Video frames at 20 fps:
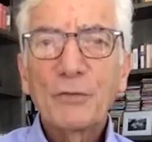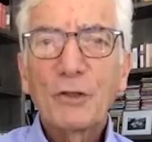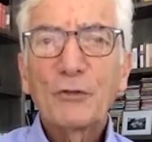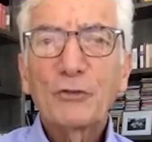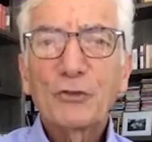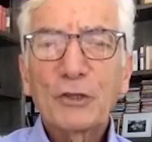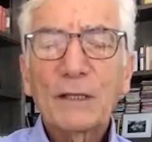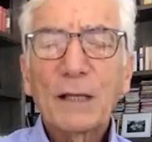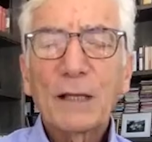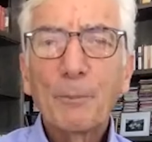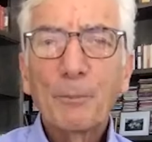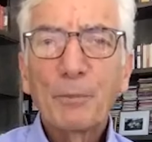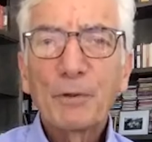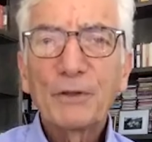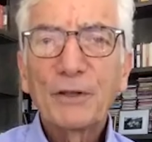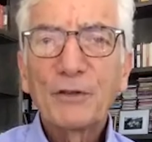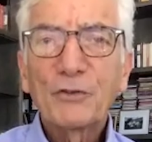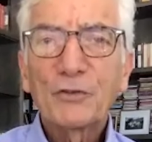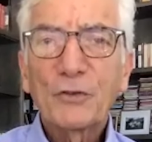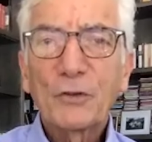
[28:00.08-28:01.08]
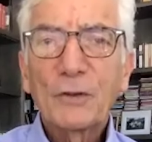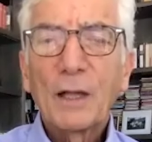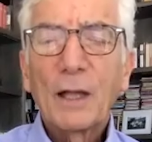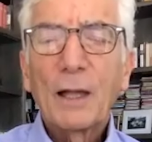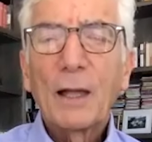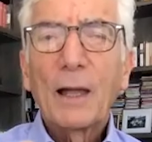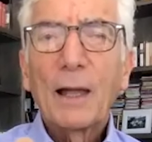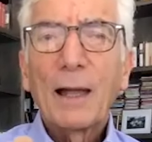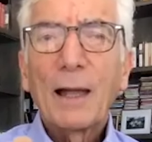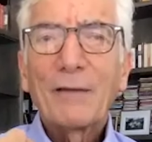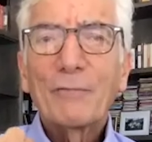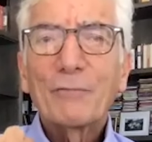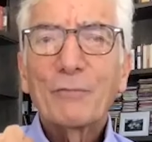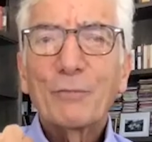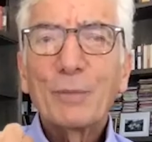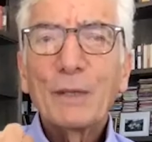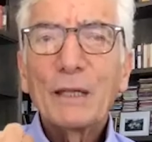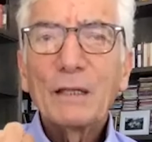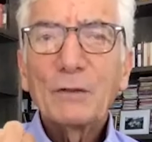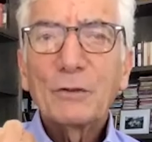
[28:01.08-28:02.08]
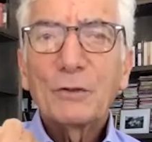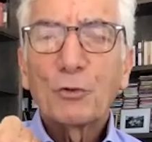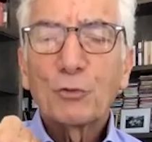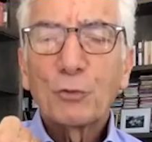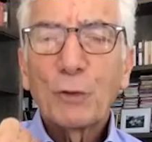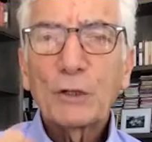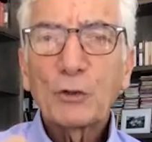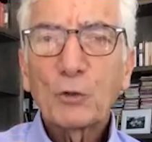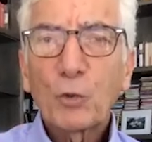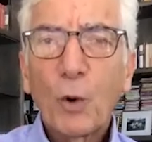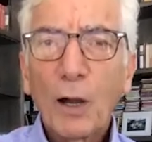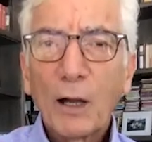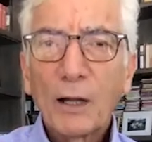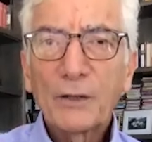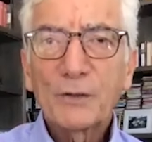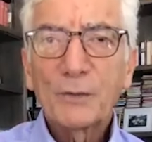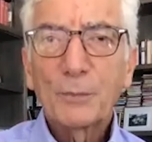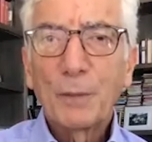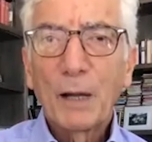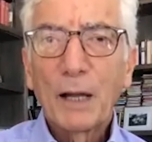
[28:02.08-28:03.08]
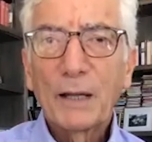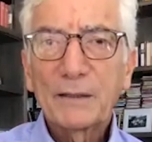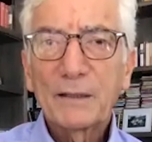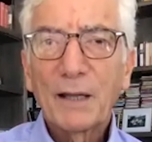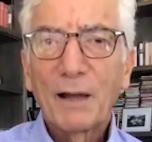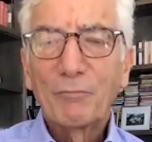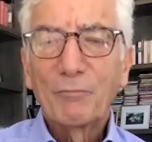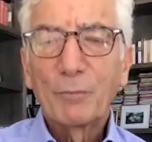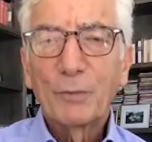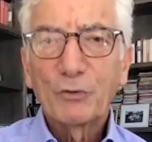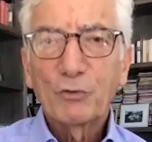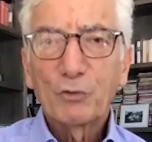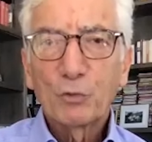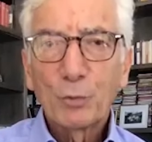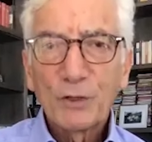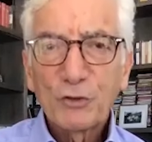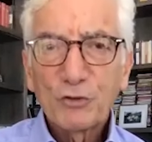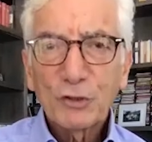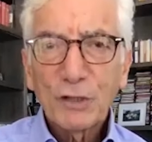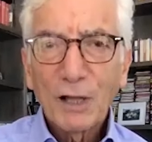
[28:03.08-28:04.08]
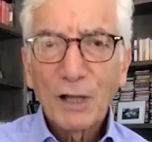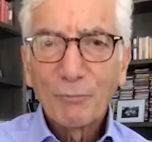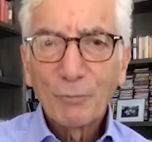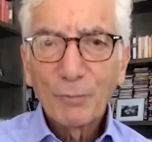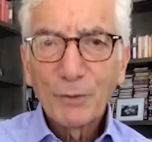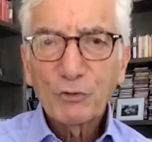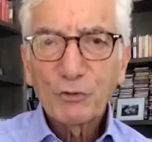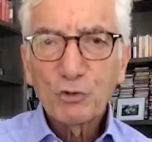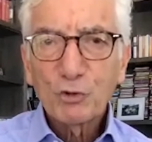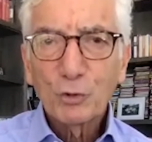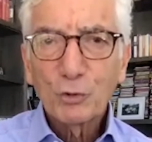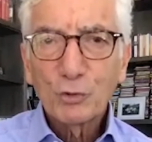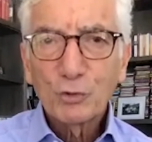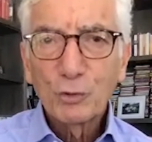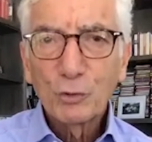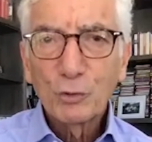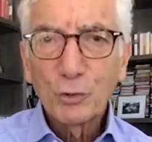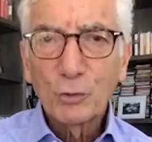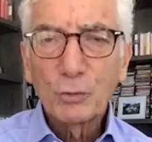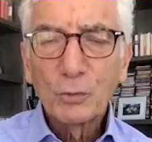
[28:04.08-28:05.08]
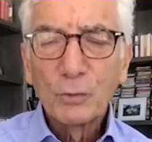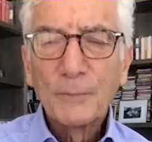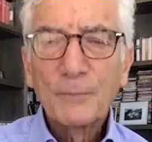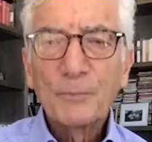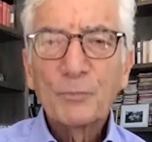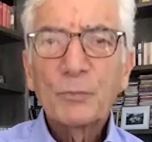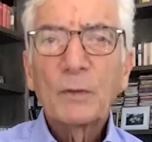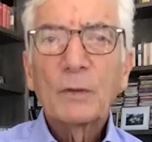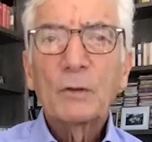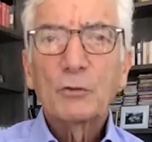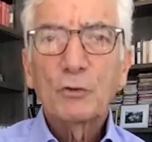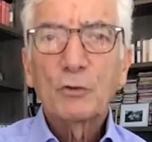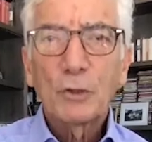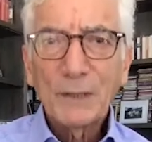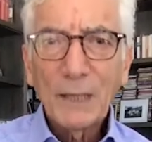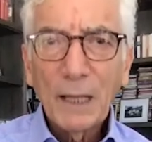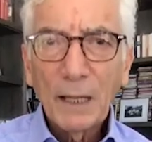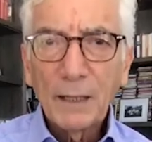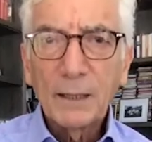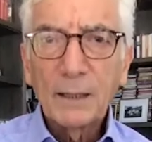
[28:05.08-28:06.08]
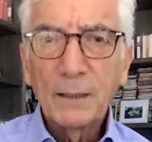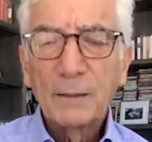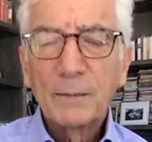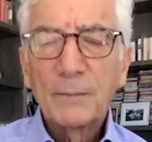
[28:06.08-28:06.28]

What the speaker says: that companies have been required by governments, which governments should do today,